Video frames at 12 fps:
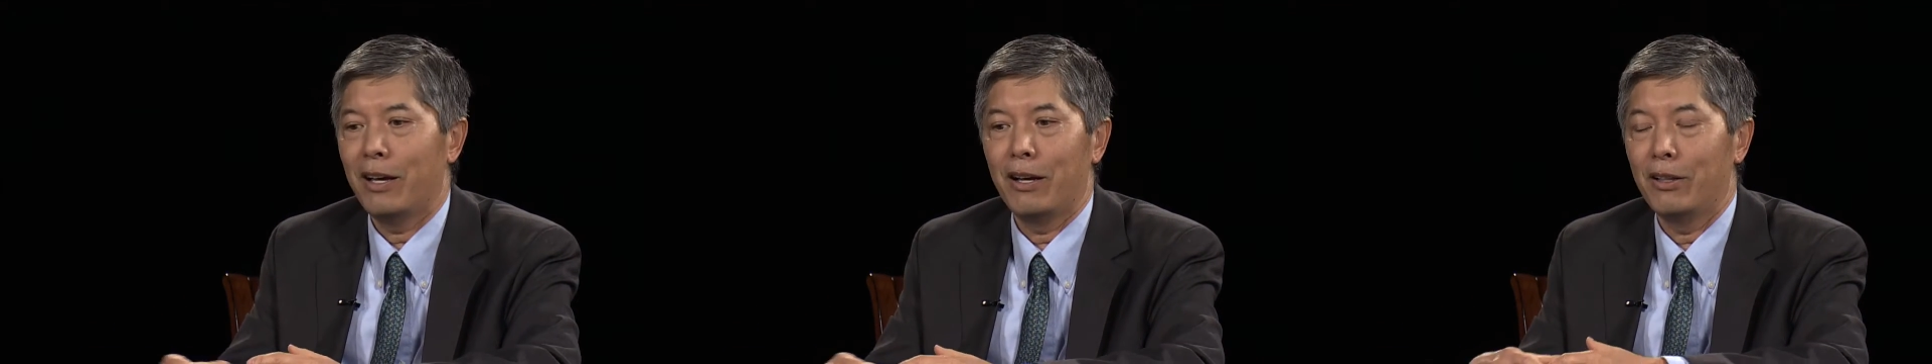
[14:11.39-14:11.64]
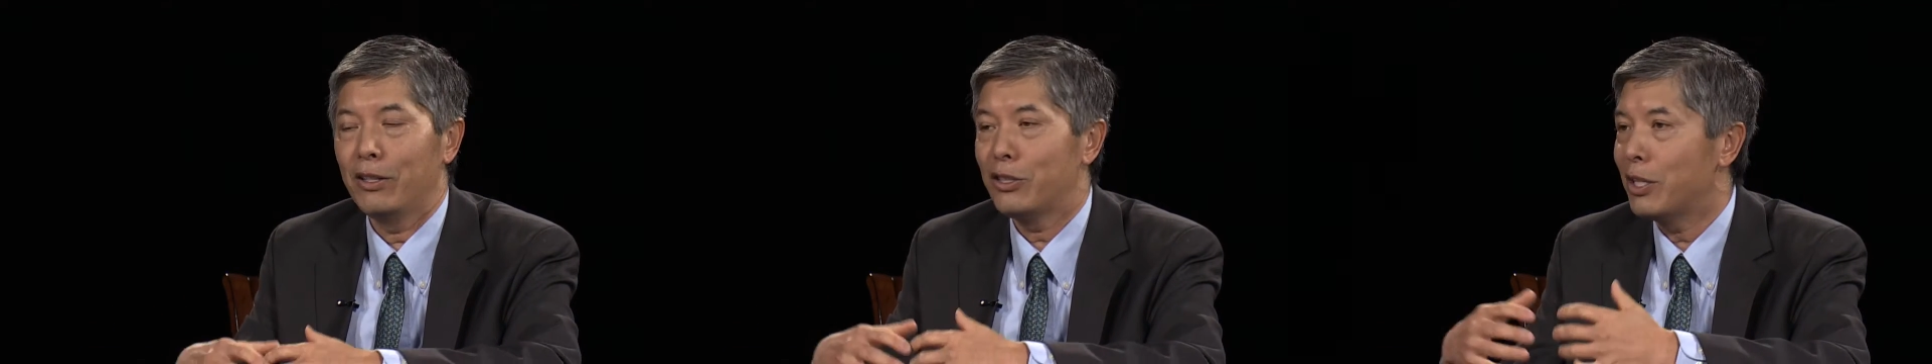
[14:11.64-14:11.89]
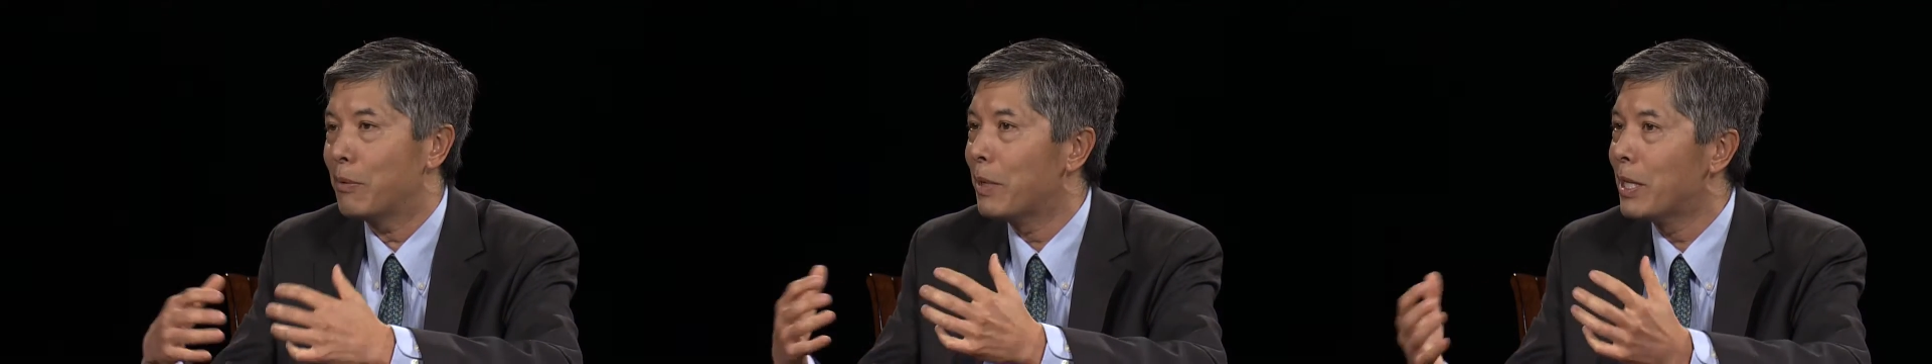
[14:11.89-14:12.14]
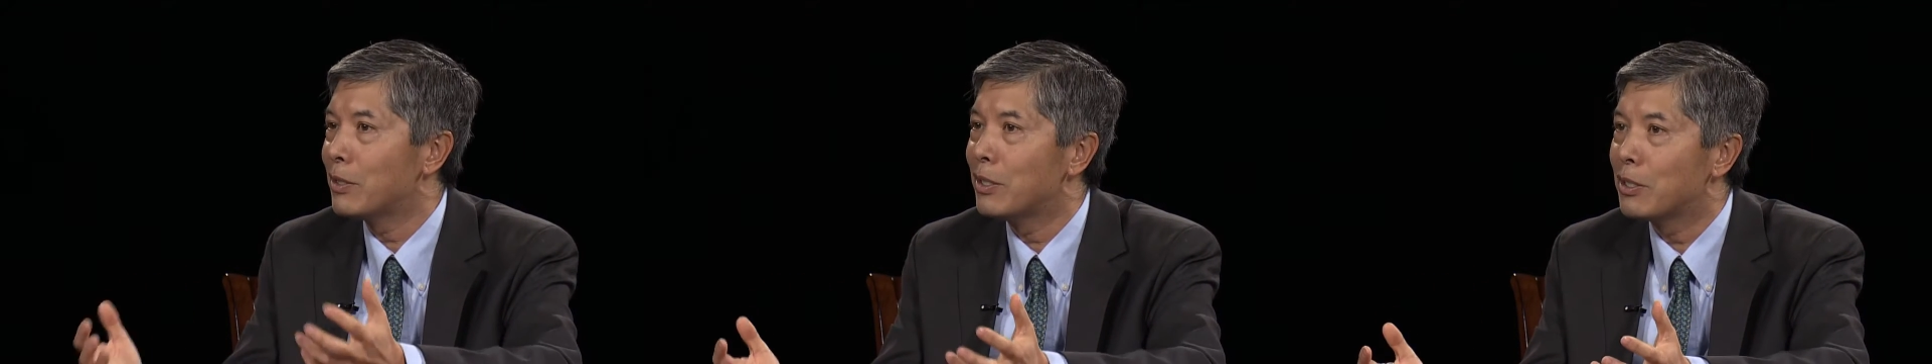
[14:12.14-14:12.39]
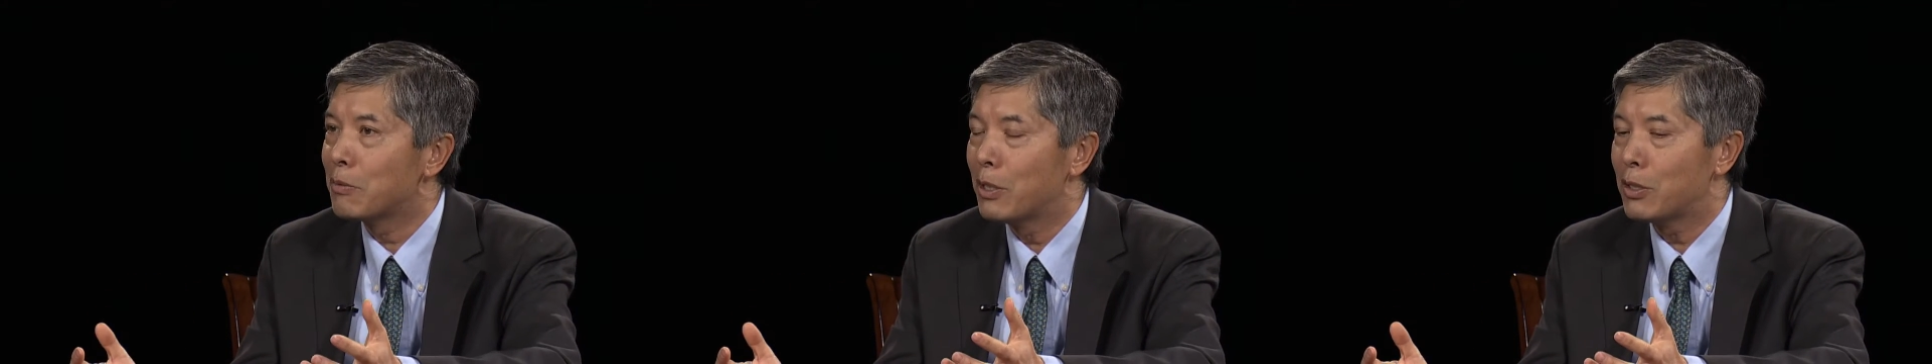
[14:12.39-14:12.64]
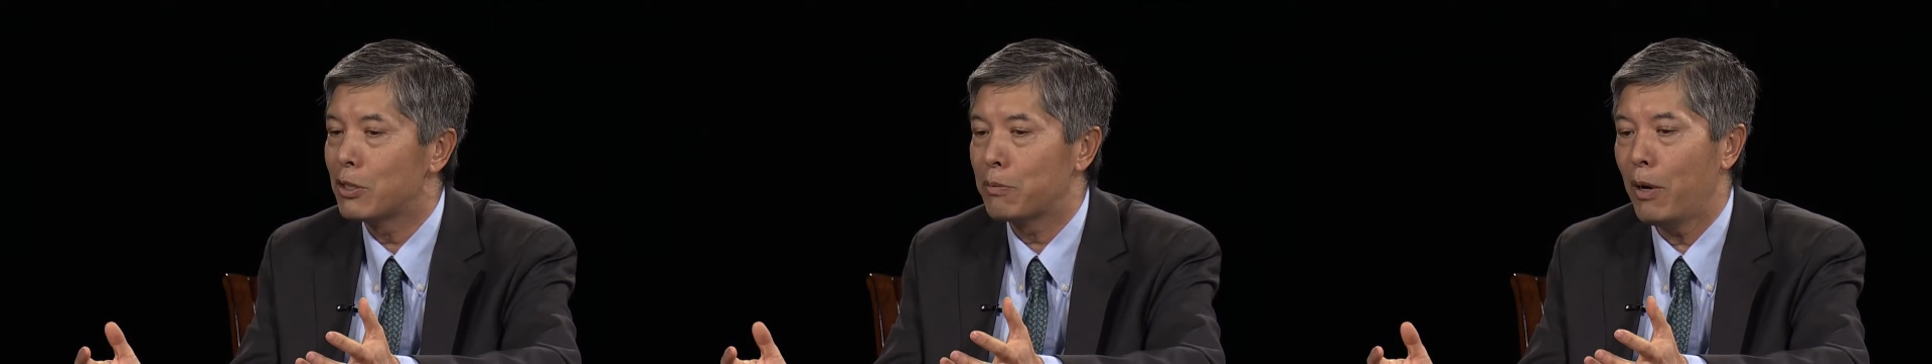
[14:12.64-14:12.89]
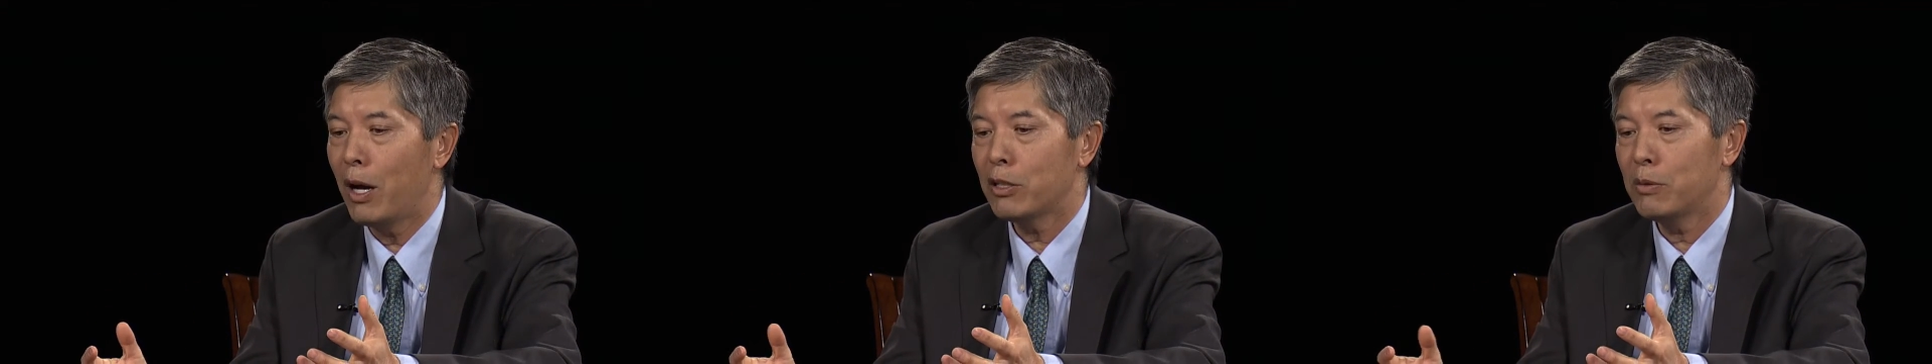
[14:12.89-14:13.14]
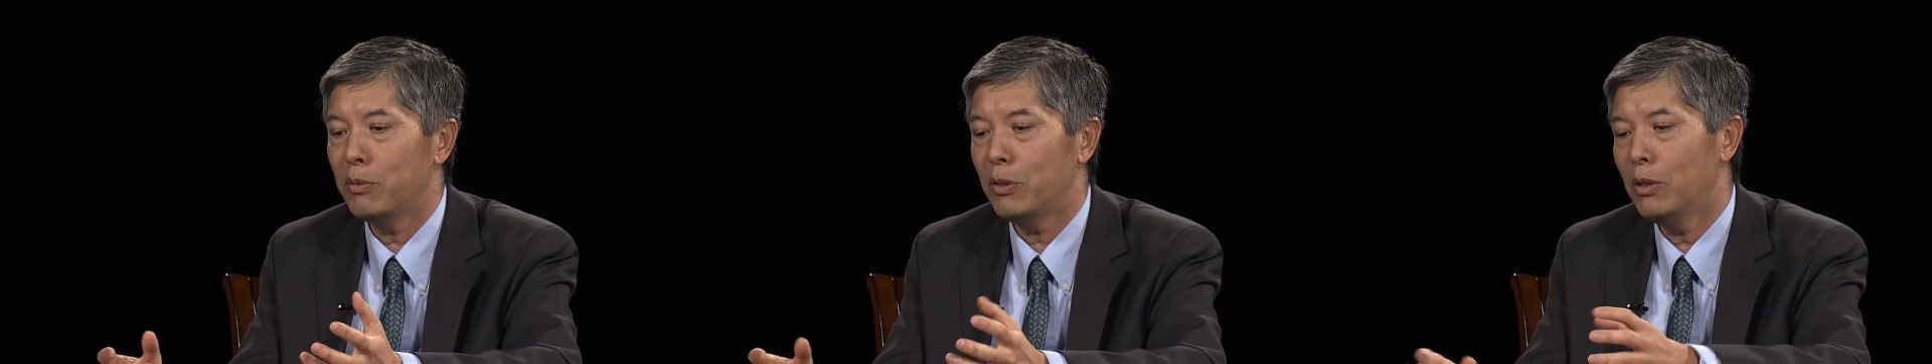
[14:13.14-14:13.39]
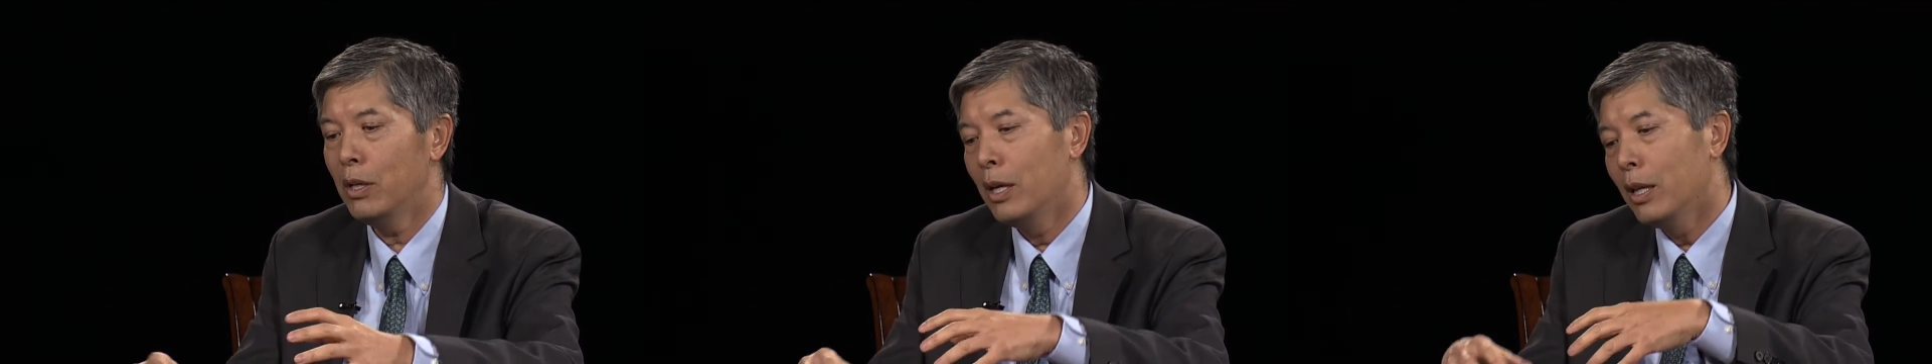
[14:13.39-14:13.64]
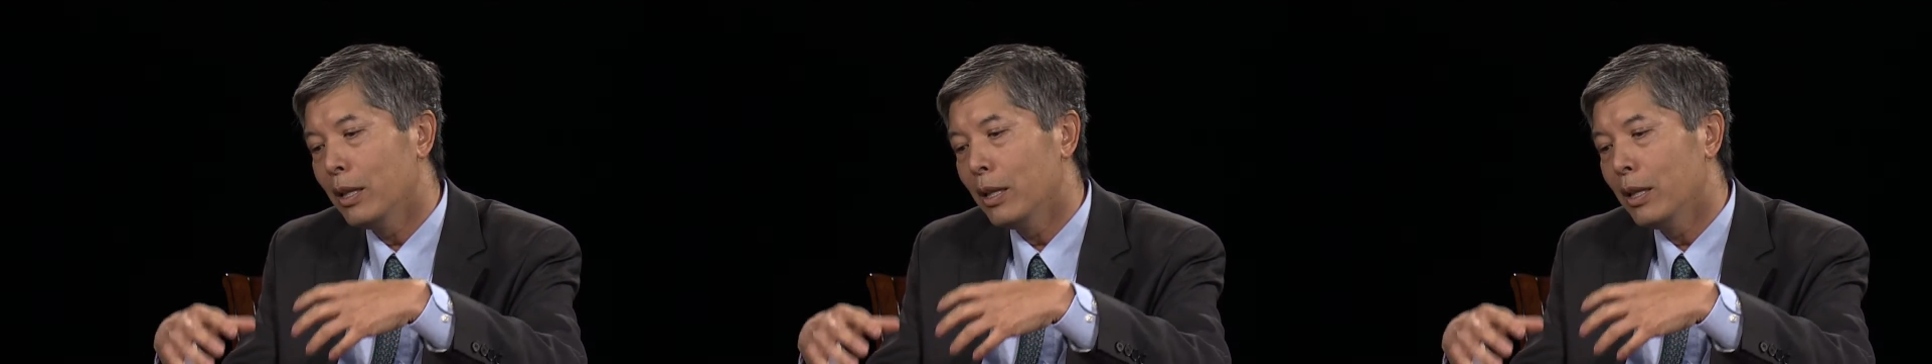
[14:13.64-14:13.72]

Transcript: holistic medicine as much as possible,